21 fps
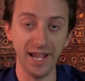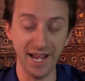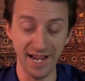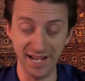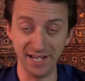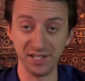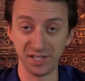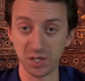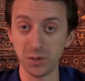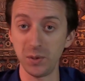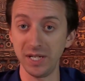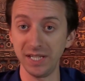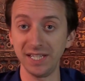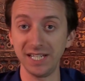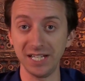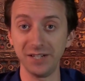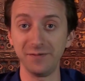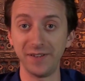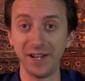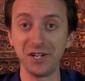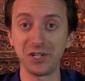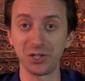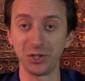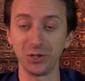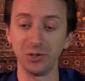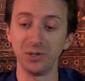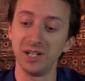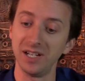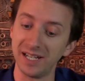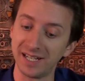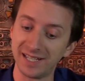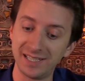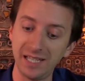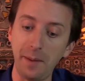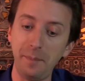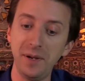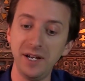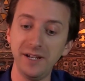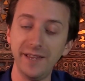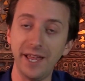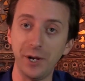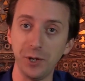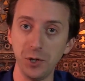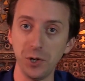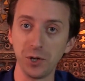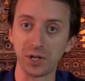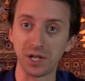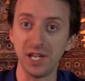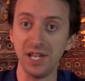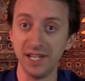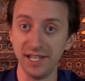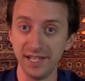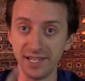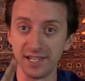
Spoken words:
And doing the adventure, accepting that hook,